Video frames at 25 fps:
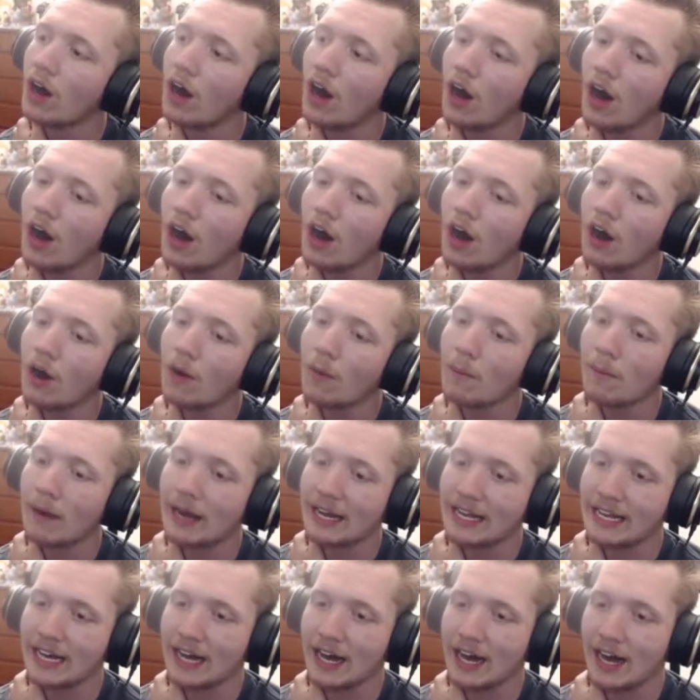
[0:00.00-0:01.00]
Oh my
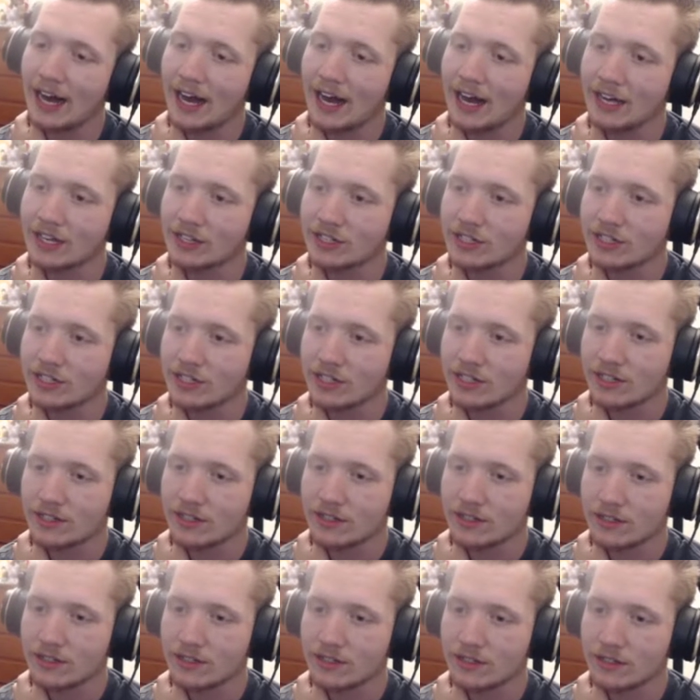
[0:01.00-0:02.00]
gosh.
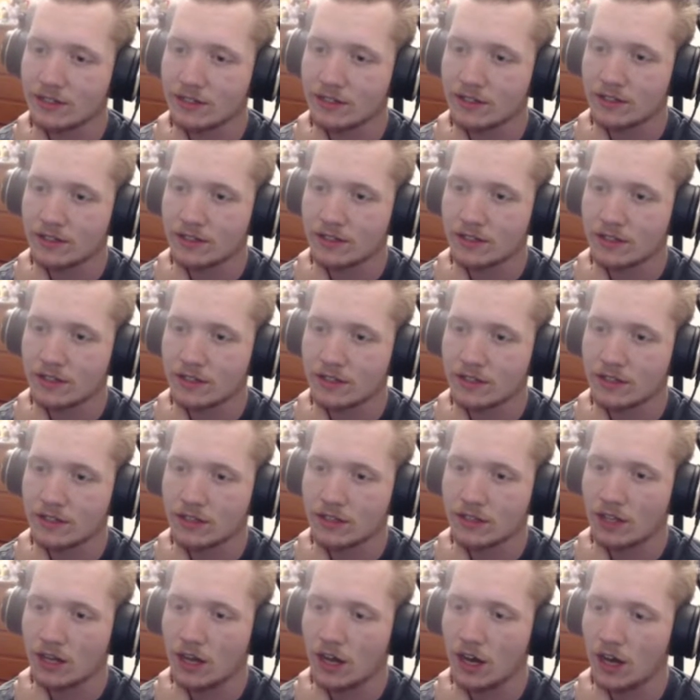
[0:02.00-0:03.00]

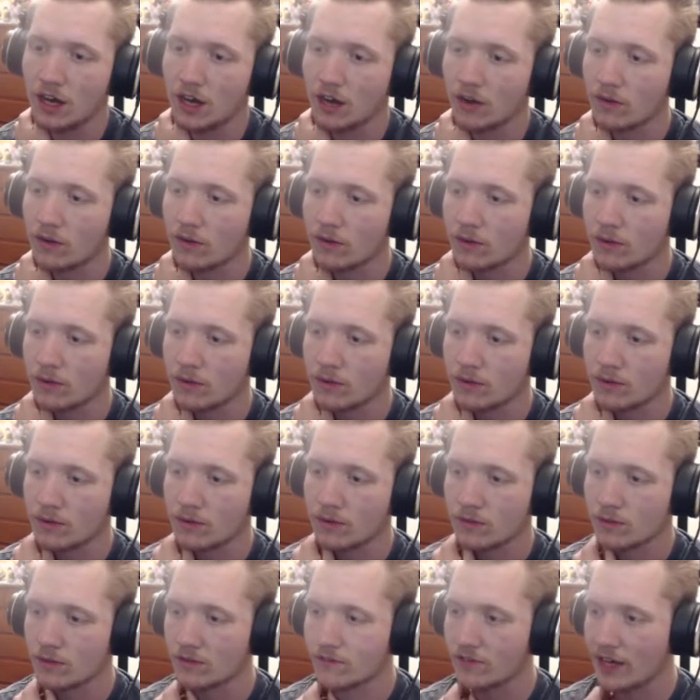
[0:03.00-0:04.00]
Oh.
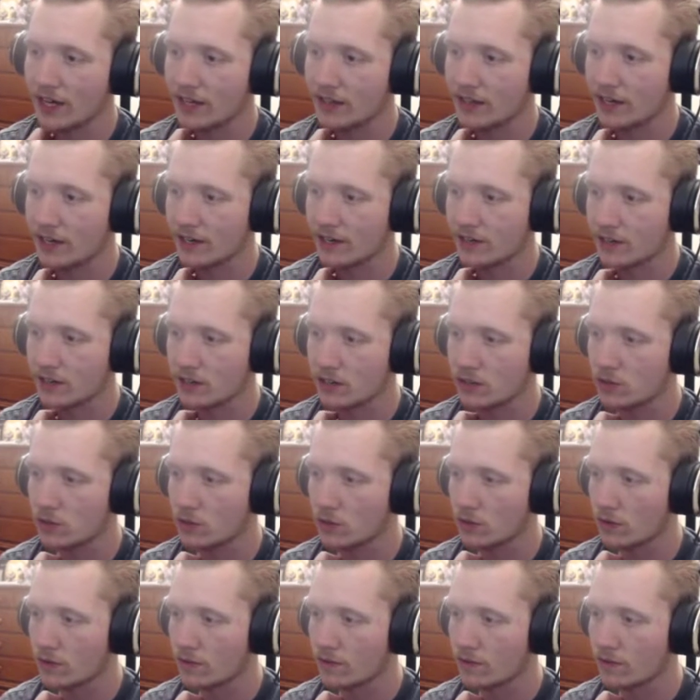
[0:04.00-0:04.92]
We're fine. Cool.